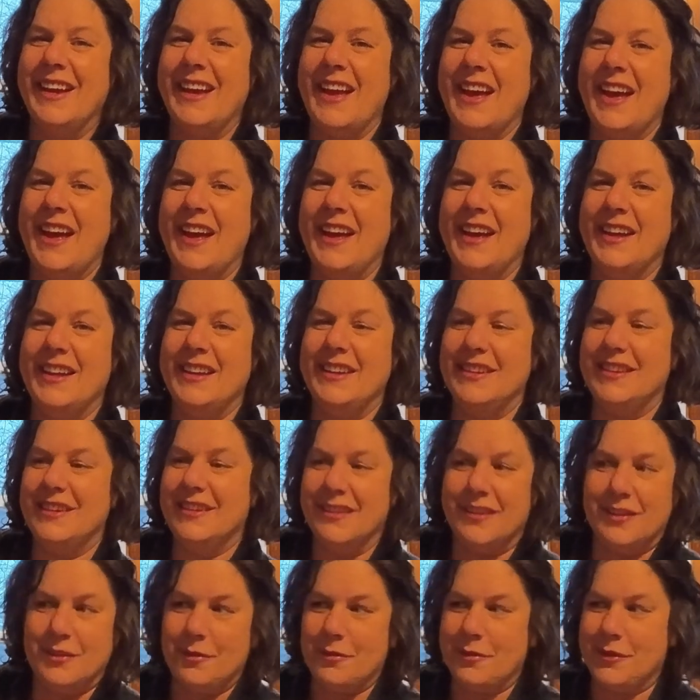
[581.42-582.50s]
and
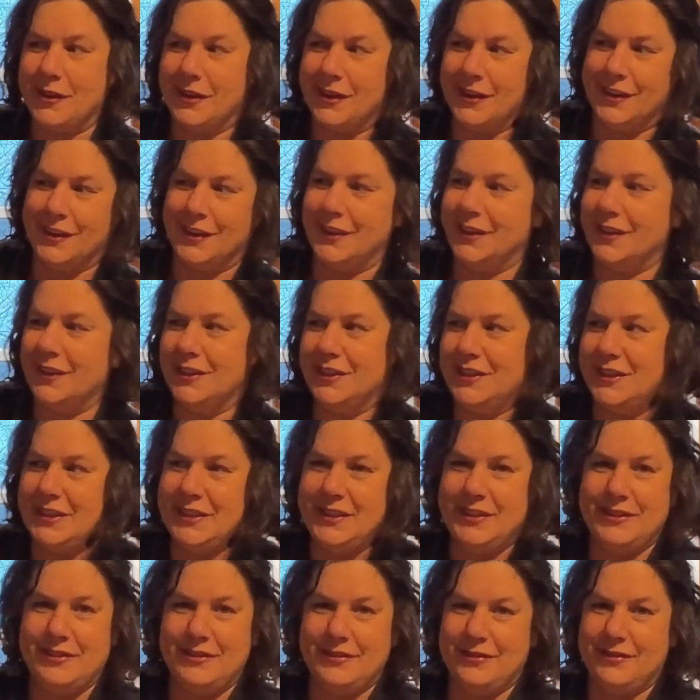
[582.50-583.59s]
we're just
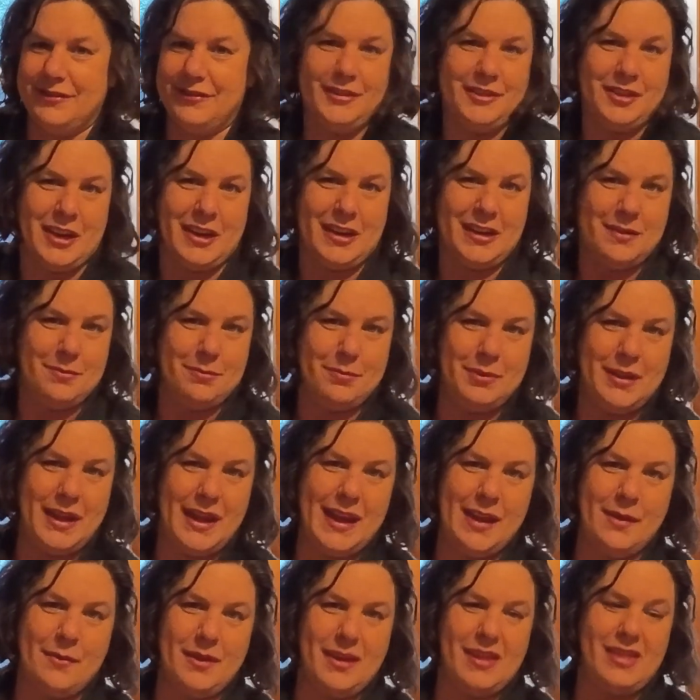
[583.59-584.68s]
trying to
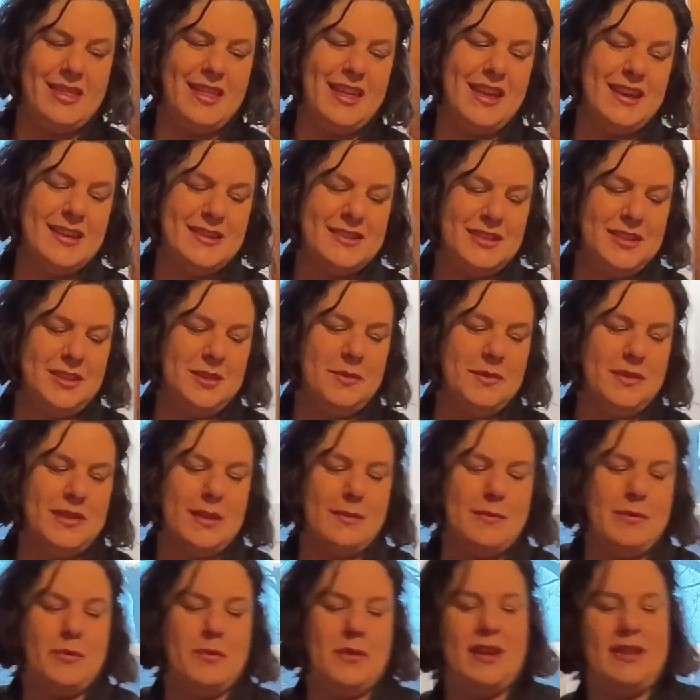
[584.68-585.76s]
play with things to do with them.
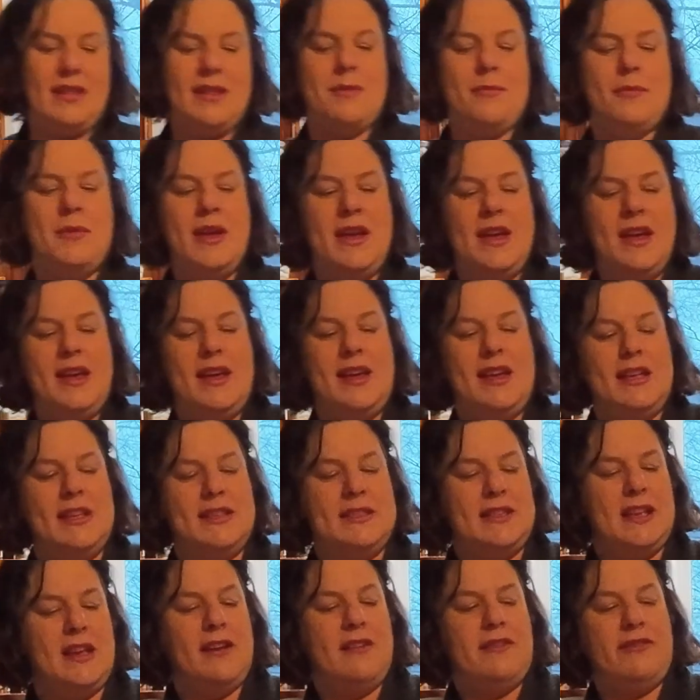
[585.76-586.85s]
And one of them is
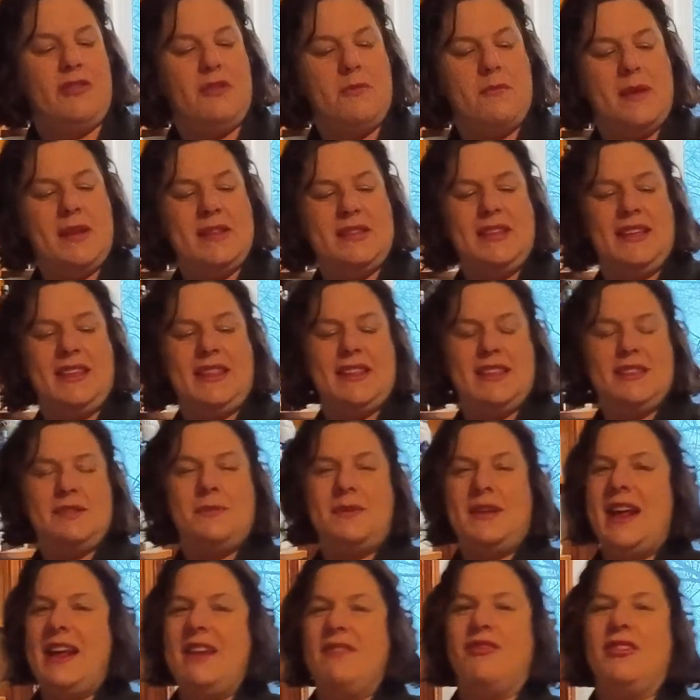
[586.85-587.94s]
fermenting. This one,
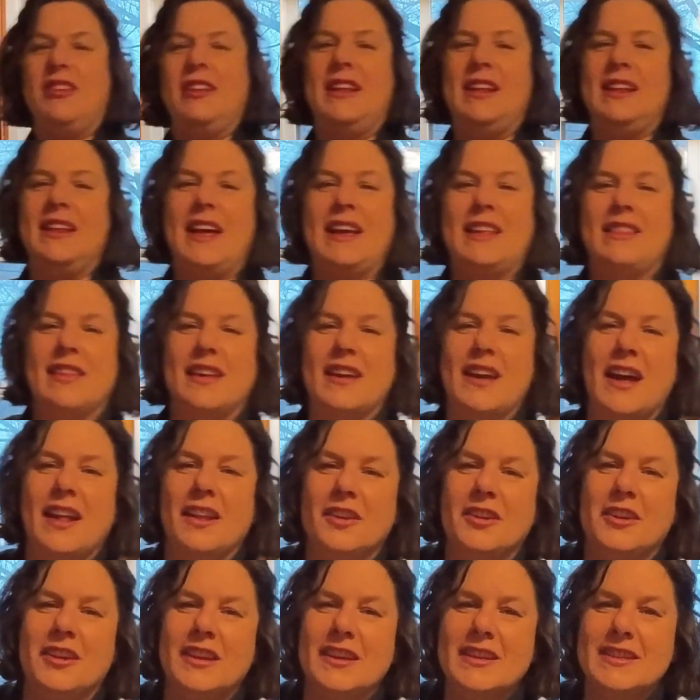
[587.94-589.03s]
I really like the
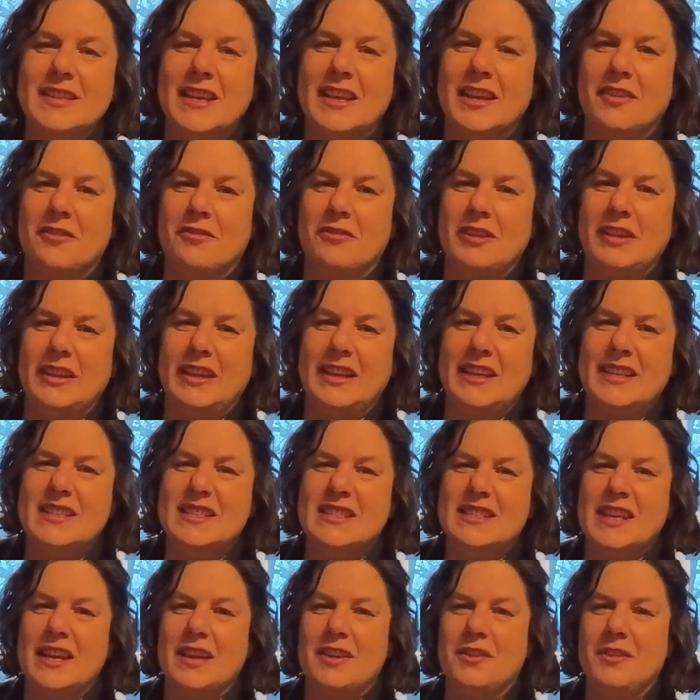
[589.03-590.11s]
color. It's like a really
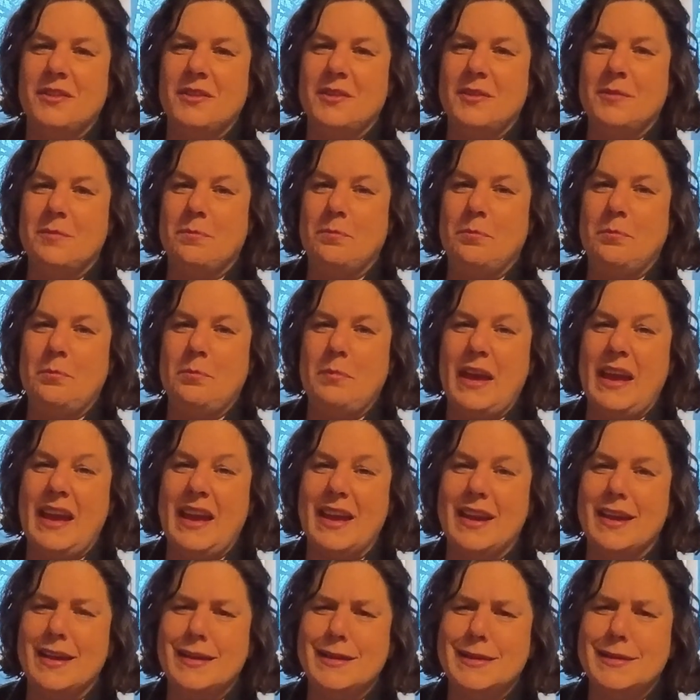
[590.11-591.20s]
subtle
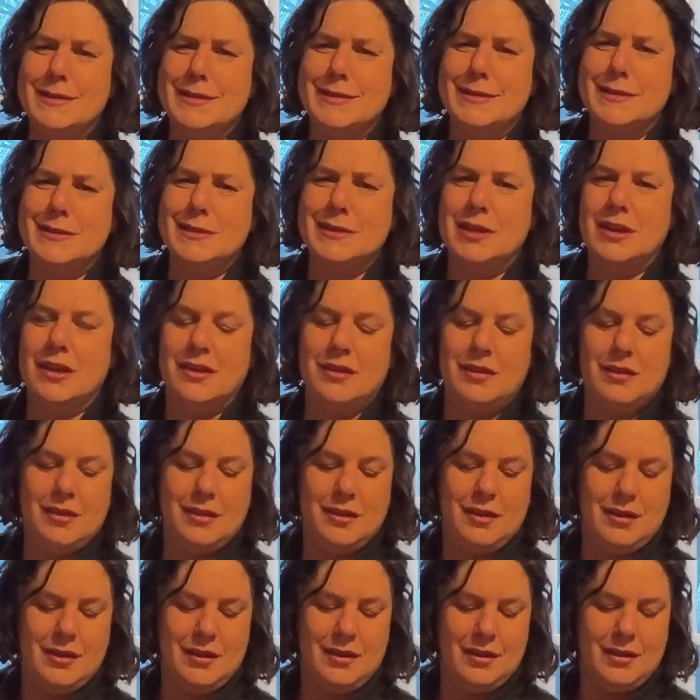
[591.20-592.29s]
pinkish,
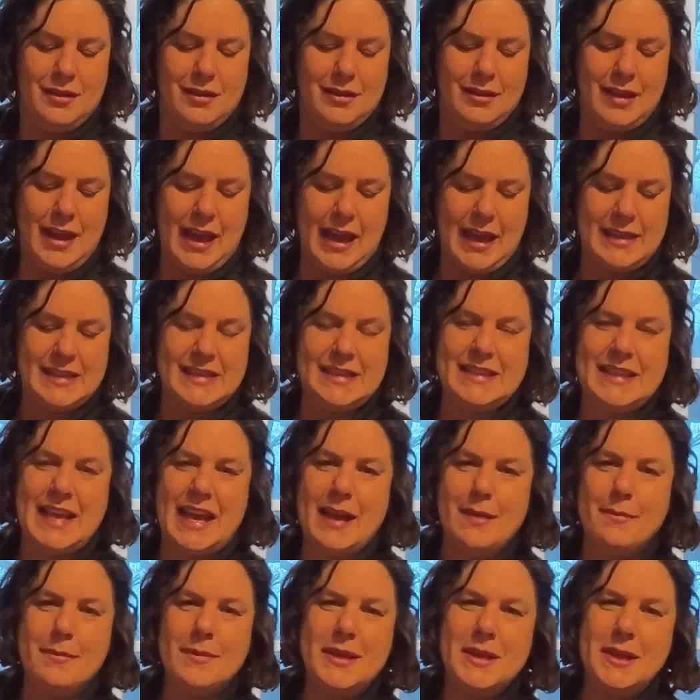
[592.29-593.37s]
like
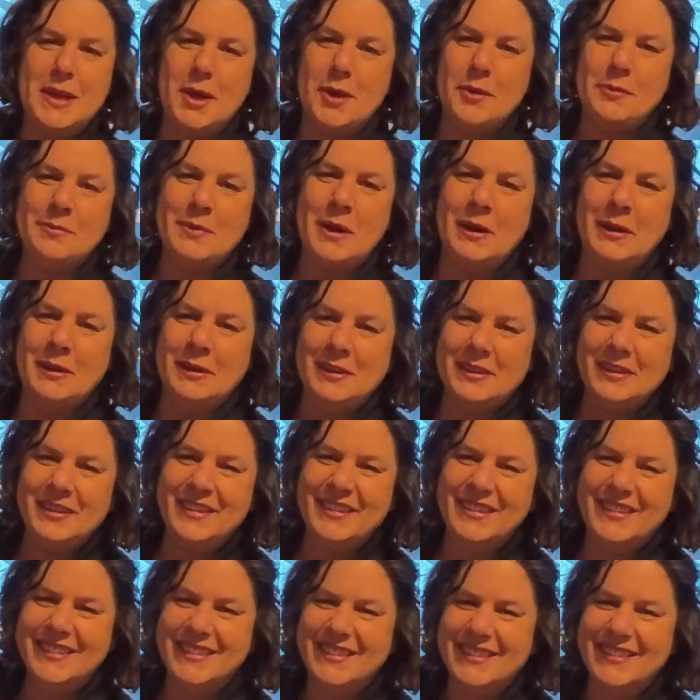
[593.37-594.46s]
salmon almost.